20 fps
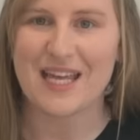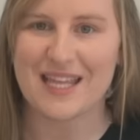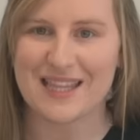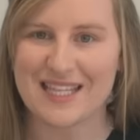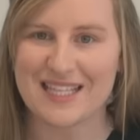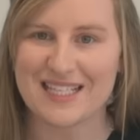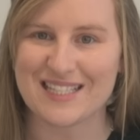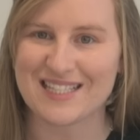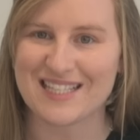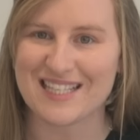
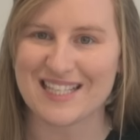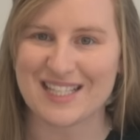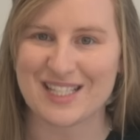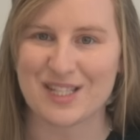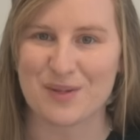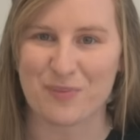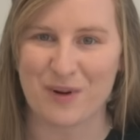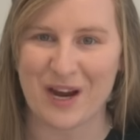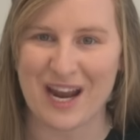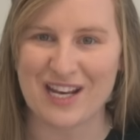This is
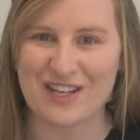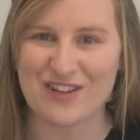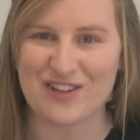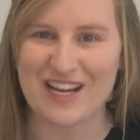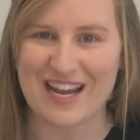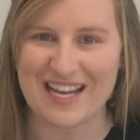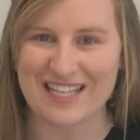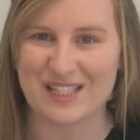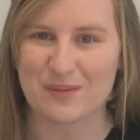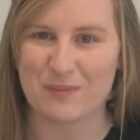the brand
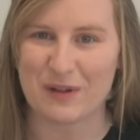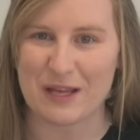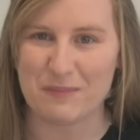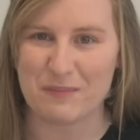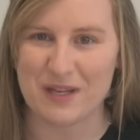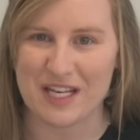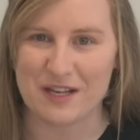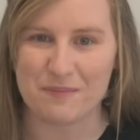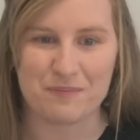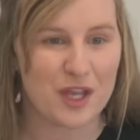new S Play
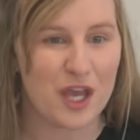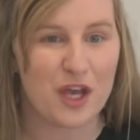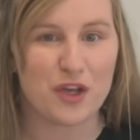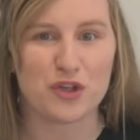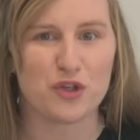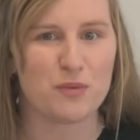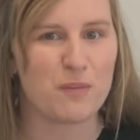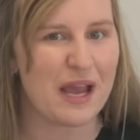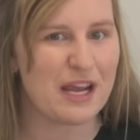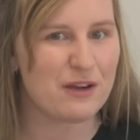Mini.
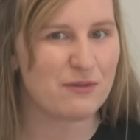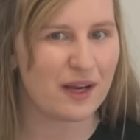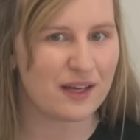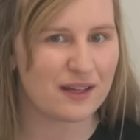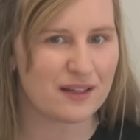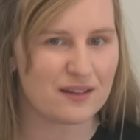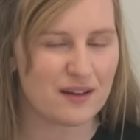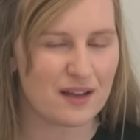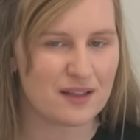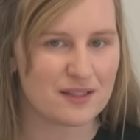You may
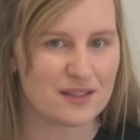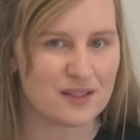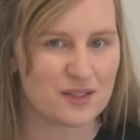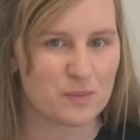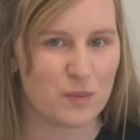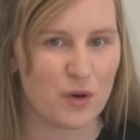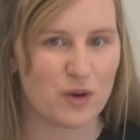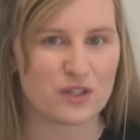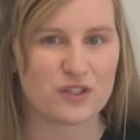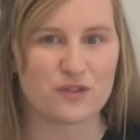recognise this
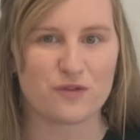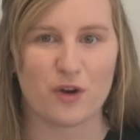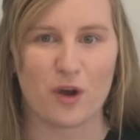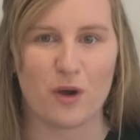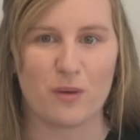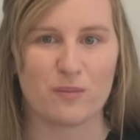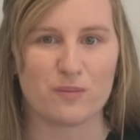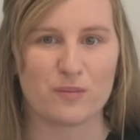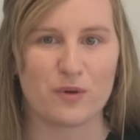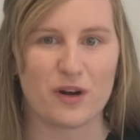box
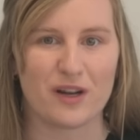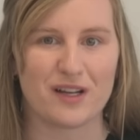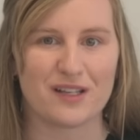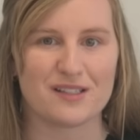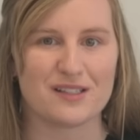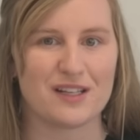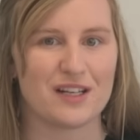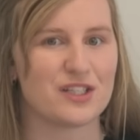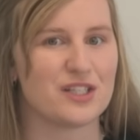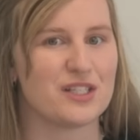from
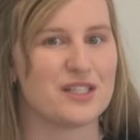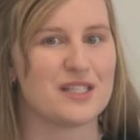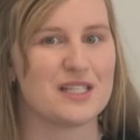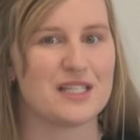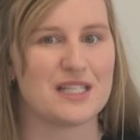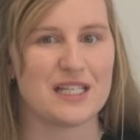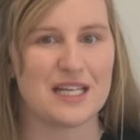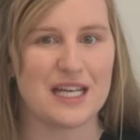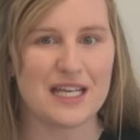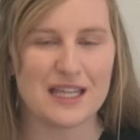products such as the
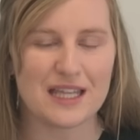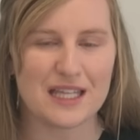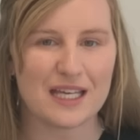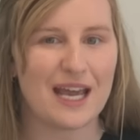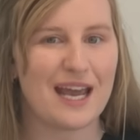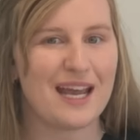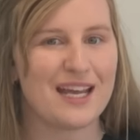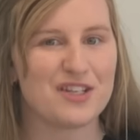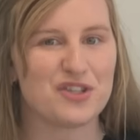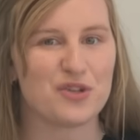
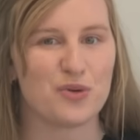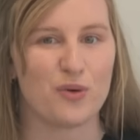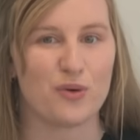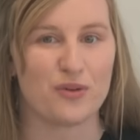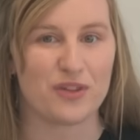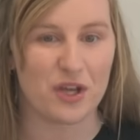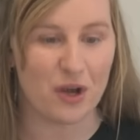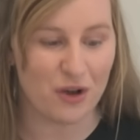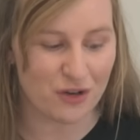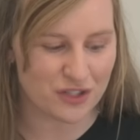Dinethagate
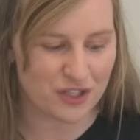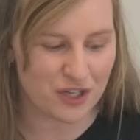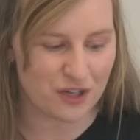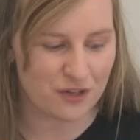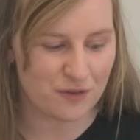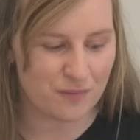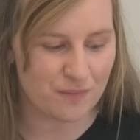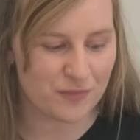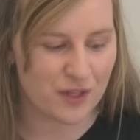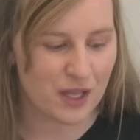or the Octo.
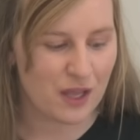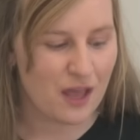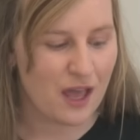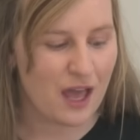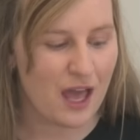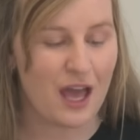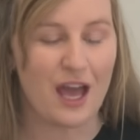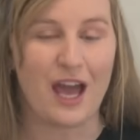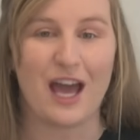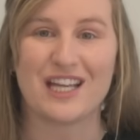
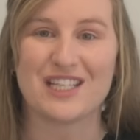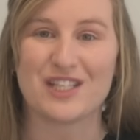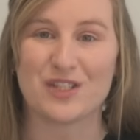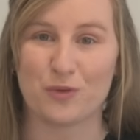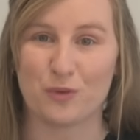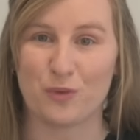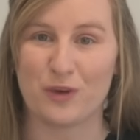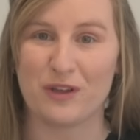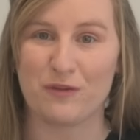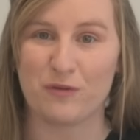
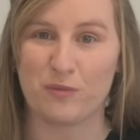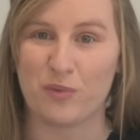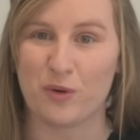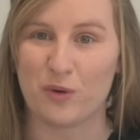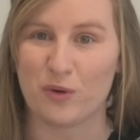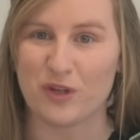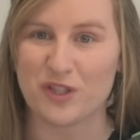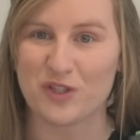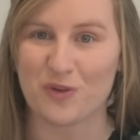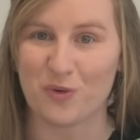So we've
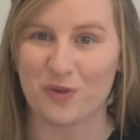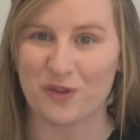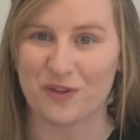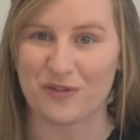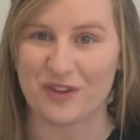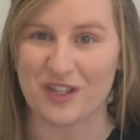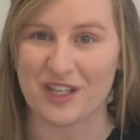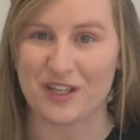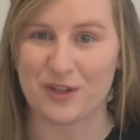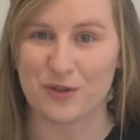put all
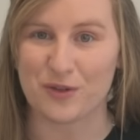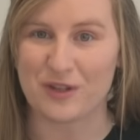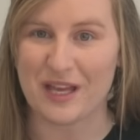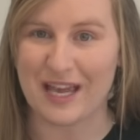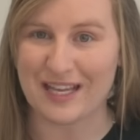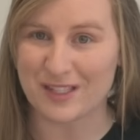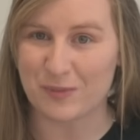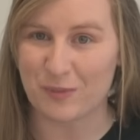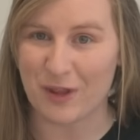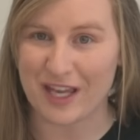of the
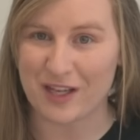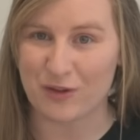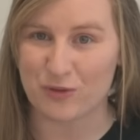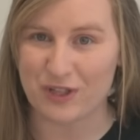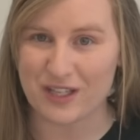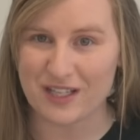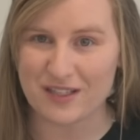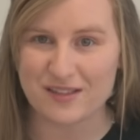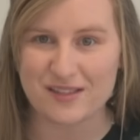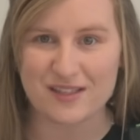S Play
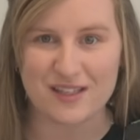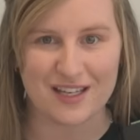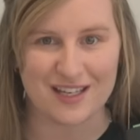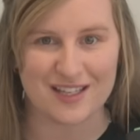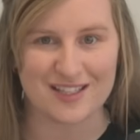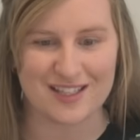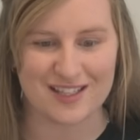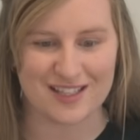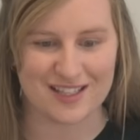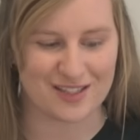goodies
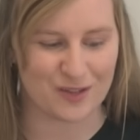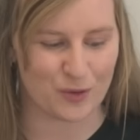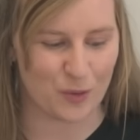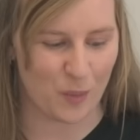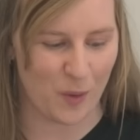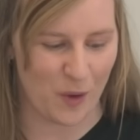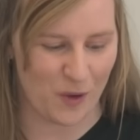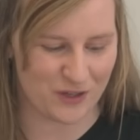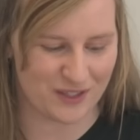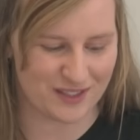into this little
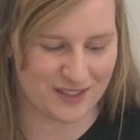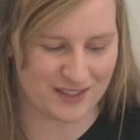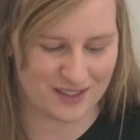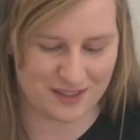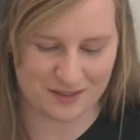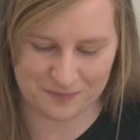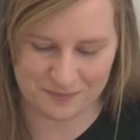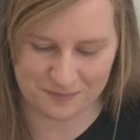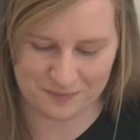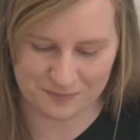box.